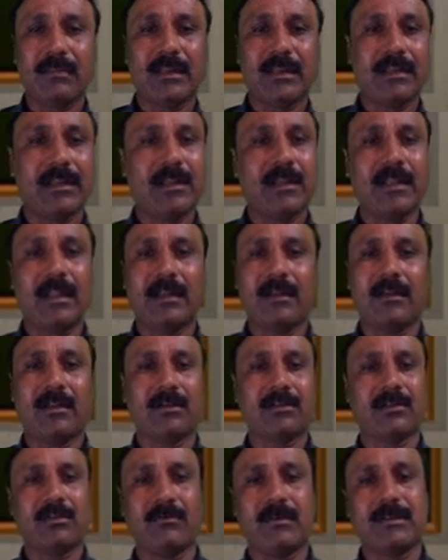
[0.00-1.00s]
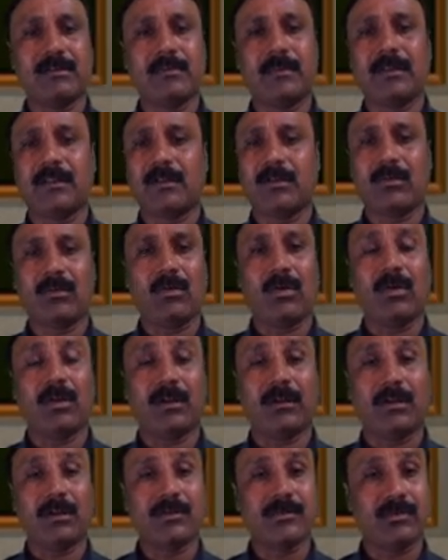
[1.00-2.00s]
method and Dr. West method are not
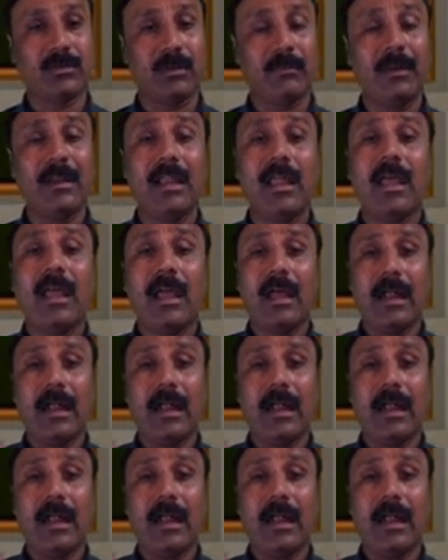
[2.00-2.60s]
at all suitable.